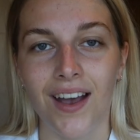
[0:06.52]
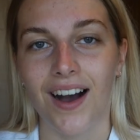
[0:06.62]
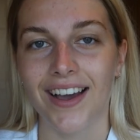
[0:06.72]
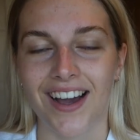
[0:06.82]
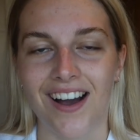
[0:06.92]

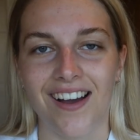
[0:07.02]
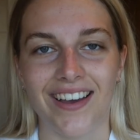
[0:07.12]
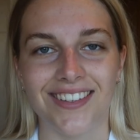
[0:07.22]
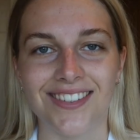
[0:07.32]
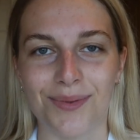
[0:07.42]
Hi
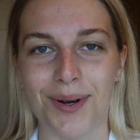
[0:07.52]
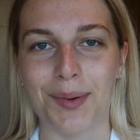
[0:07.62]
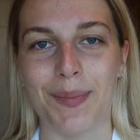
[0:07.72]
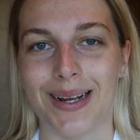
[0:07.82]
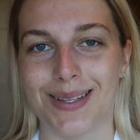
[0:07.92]
guys,
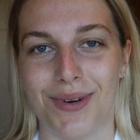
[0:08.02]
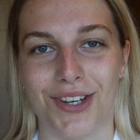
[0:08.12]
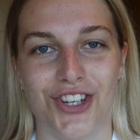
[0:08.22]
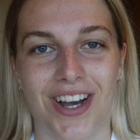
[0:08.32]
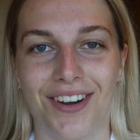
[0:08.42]
welcome back to my
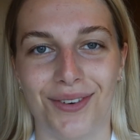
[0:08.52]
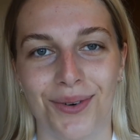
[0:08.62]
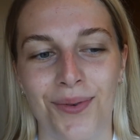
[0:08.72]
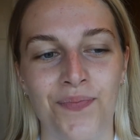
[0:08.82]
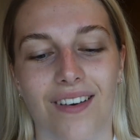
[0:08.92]

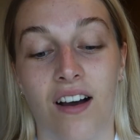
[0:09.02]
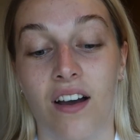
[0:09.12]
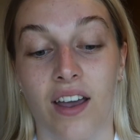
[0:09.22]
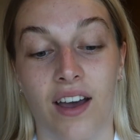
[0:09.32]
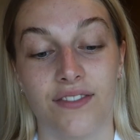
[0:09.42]
channel.
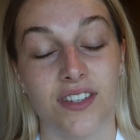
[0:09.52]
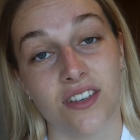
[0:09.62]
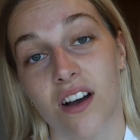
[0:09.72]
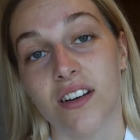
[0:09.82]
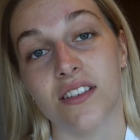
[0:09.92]
I have
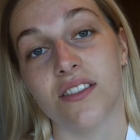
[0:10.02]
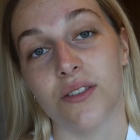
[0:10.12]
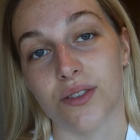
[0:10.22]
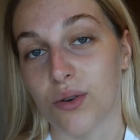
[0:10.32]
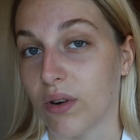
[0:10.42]
decided to
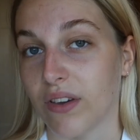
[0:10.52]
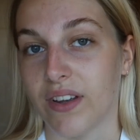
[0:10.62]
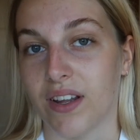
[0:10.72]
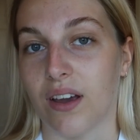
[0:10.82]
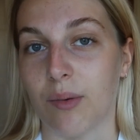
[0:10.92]
do a talkie
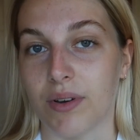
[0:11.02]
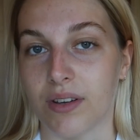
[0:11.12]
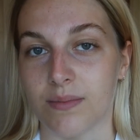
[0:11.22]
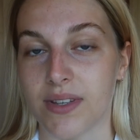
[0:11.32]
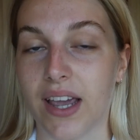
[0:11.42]
video
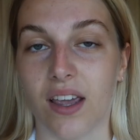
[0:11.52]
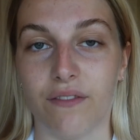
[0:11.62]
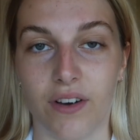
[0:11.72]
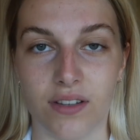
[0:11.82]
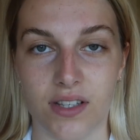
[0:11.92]
because I'm taking
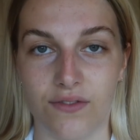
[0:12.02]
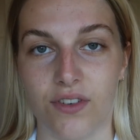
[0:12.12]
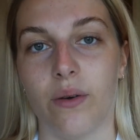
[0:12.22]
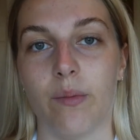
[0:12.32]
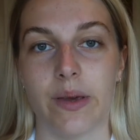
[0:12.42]
advantage of
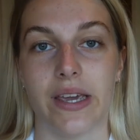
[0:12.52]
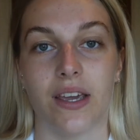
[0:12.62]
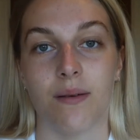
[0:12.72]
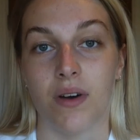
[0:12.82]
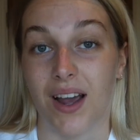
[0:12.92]
no one
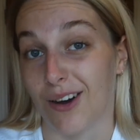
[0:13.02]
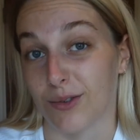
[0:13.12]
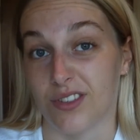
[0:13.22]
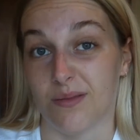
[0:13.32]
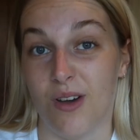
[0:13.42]
being in my
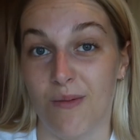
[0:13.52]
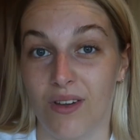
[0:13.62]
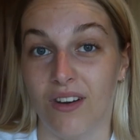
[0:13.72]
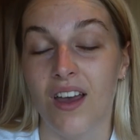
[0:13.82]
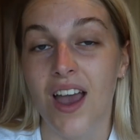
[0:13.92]
house at the
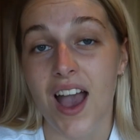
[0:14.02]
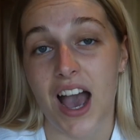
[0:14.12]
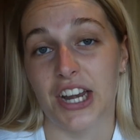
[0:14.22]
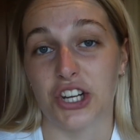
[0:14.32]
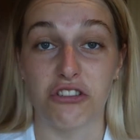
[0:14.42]
moment
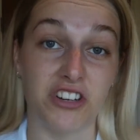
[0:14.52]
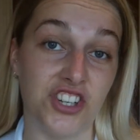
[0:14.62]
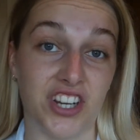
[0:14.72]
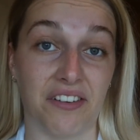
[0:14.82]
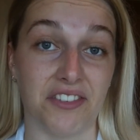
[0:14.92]
and
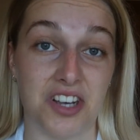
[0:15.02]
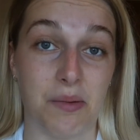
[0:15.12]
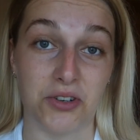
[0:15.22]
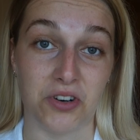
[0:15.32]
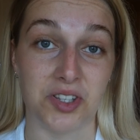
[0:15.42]
cringing every
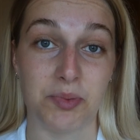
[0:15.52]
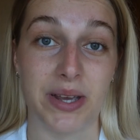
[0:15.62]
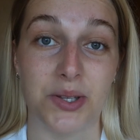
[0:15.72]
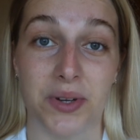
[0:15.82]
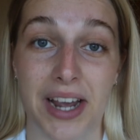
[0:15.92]
time I try and
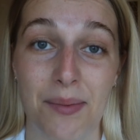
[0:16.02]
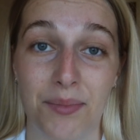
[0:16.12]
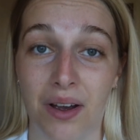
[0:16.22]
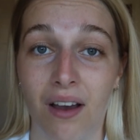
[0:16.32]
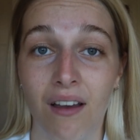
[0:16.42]
speak to a
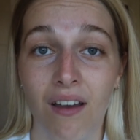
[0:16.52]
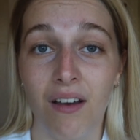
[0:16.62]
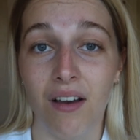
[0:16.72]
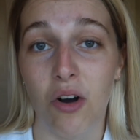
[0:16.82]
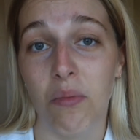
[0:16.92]
camera
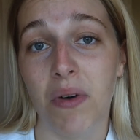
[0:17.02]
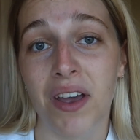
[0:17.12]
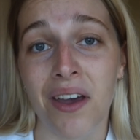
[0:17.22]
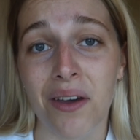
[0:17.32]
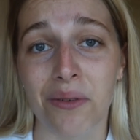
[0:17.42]
on
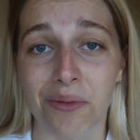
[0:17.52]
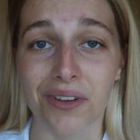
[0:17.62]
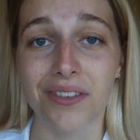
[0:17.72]
my own.